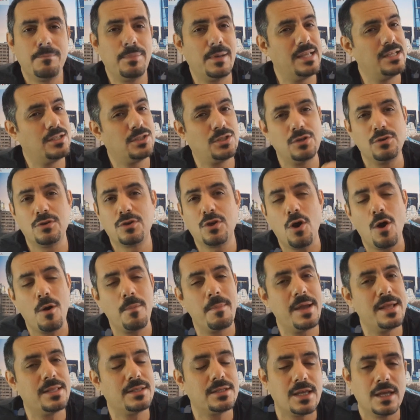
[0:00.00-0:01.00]
Please do
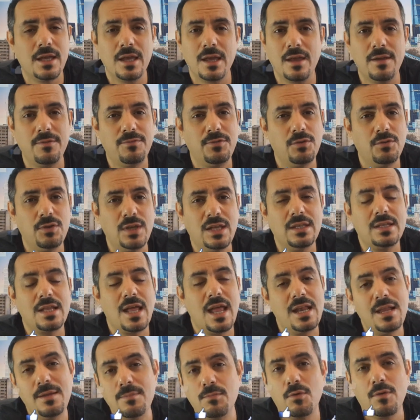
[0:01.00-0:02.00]
comment if you need
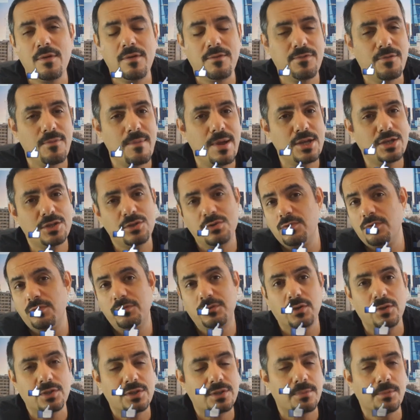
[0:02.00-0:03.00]
any more information, we've
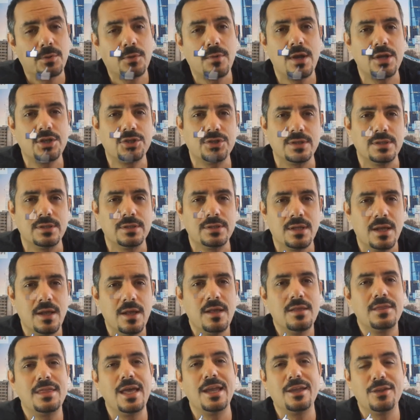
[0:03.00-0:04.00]
got some questions.
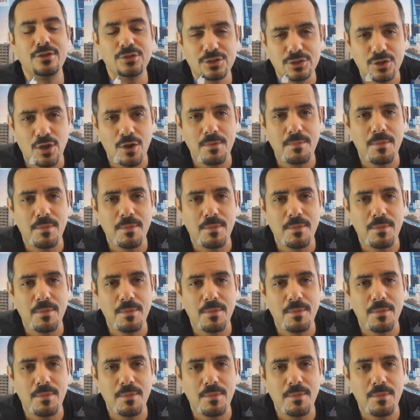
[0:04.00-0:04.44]
Thank you so